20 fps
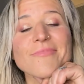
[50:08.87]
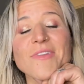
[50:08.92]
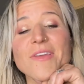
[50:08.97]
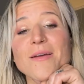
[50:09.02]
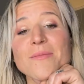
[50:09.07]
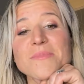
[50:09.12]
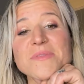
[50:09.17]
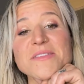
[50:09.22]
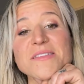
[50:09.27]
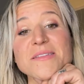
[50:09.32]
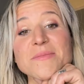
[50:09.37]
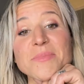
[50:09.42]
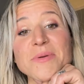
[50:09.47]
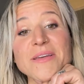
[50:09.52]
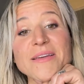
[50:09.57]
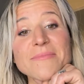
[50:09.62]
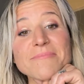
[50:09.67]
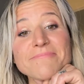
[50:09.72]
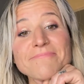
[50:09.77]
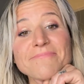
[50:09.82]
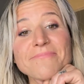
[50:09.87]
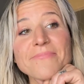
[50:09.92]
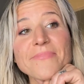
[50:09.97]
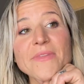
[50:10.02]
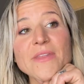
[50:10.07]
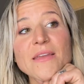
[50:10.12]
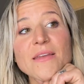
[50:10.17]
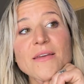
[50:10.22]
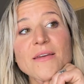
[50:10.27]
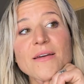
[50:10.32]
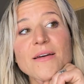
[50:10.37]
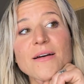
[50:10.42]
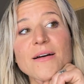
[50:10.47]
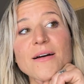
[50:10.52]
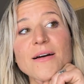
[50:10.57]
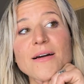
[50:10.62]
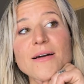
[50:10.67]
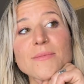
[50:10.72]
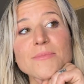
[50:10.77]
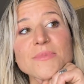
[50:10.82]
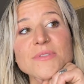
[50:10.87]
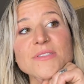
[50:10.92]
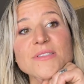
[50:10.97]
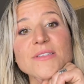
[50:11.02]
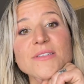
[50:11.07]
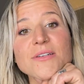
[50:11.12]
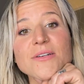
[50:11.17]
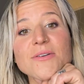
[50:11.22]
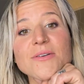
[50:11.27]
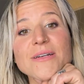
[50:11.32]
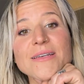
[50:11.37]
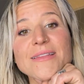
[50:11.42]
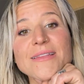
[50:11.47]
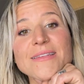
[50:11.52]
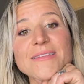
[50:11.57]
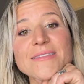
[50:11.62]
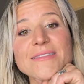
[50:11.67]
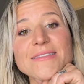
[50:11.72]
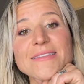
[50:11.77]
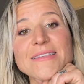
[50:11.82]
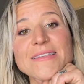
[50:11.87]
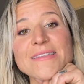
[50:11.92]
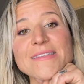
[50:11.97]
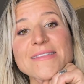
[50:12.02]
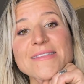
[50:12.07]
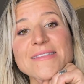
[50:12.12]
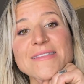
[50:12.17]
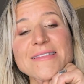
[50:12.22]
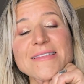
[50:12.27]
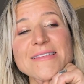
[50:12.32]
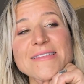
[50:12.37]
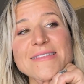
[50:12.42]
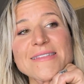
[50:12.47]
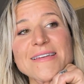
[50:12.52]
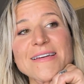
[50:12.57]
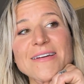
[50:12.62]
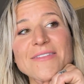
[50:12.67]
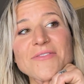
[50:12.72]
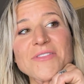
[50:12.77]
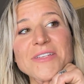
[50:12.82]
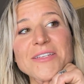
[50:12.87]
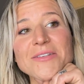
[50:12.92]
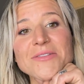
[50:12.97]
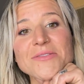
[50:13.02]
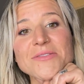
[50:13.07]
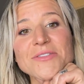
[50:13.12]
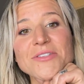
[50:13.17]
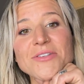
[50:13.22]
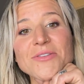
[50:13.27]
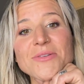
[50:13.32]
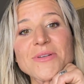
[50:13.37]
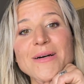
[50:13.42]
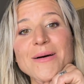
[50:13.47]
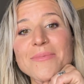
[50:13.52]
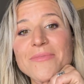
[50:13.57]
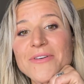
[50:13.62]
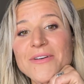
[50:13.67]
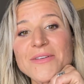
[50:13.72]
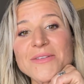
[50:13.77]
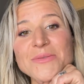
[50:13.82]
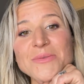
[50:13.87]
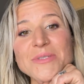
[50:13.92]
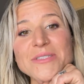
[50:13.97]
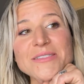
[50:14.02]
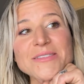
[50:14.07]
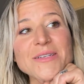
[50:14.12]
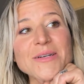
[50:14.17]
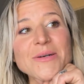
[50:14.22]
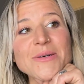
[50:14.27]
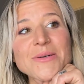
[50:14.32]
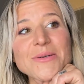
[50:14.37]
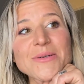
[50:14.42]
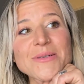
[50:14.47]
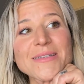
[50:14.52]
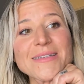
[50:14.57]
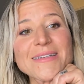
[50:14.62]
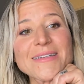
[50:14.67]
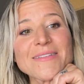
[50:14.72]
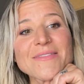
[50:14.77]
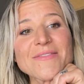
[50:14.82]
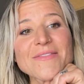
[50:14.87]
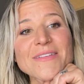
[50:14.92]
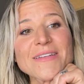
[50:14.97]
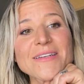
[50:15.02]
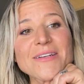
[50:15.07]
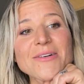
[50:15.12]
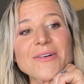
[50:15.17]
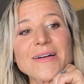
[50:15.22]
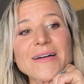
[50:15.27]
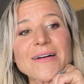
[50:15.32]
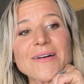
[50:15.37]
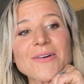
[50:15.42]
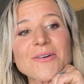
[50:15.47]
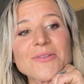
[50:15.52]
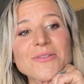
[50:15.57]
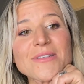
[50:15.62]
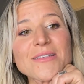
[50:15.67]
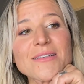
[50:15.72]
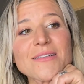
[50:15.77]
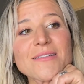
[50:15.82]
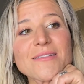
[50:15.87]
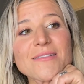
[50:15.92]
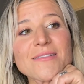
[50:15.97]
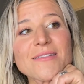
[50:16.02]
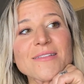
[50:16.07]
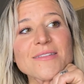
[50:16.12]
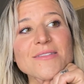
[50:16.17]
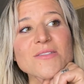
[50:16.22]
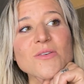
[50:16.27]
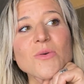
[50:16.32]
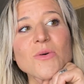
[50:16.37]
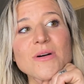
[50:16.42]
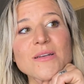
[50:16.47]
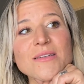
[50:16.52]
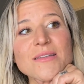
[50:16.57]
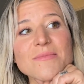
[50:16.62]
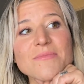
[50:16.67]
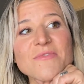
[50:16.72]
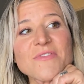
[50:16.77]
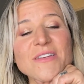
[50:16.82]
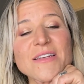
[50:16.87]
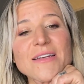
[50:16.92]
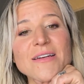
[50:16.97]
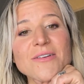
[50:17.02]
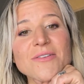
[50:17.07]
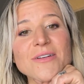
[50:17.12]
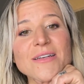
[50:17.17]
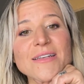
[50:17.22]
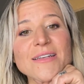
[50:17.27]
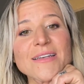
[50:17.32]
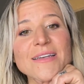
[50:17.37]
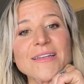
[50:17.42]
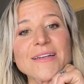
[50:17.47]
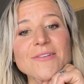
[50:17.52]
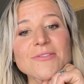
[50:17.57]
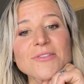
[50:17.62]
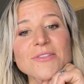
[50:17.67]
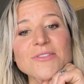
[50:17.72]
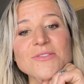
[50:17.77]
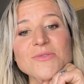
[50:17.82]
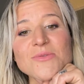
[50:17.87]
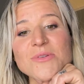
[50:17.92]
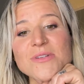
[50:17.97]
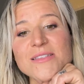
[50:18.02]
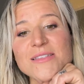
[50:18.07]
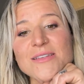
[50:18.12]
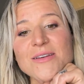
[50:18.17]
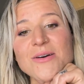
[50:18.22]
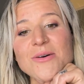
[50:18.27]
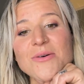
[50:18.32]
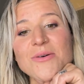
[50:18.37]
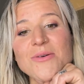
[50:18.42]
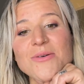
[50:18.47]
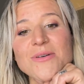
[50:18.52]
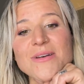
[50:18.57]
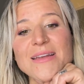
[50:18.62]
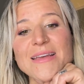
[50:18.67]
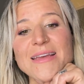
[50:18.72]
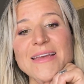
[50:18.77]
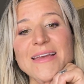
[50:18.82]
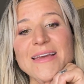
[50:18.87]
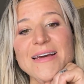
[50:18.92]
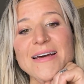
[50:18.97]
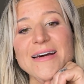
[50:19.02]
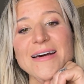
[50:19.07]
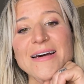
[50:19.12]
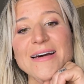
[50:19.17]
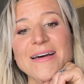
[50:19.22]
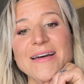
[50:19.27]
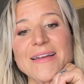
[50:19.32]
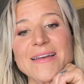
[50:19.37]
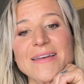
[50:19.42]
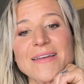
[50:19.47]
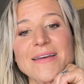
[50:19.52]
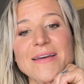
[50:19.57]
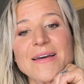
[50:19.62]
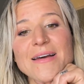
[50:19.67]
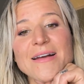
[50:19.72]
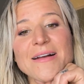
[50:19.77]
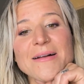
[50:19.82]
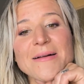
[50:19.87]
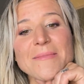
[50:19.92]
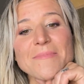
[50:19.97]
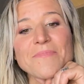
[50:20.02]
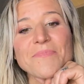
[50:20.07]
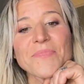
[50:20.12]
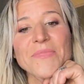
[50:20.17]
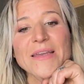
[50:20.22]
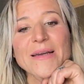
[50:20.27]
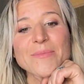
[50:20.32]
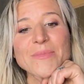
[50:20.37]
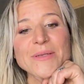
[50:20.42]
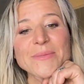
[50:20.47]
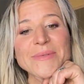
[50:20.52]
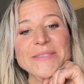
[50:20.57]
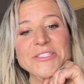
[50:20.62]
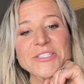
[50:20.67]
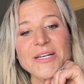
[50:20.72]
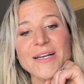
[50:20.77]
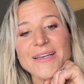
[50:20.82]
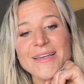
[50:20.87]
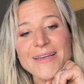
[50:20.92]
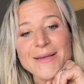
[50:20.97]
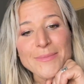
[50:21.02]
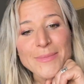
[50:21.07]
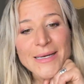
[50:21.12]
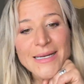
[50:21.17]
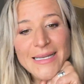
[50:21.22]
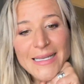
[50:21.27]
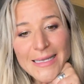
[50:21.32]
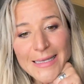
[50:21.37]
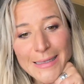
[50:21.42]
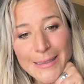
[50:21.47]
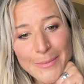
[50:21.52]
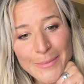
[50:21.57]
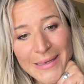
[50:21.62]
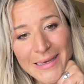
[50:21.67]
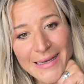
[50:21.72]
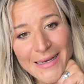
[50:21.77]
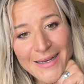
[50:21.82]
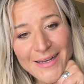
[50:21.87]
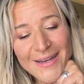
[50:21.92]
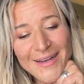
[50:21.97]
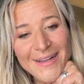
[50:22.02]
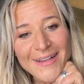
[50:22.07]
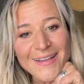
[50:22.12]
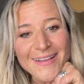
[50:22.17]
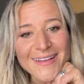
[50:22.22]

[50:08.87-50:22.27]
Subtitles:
I'm sleepy. I'm just gonna go get these videos queued up for source code and figure out this quantum video, getting it out to source code, and I'm gonna be checking my email.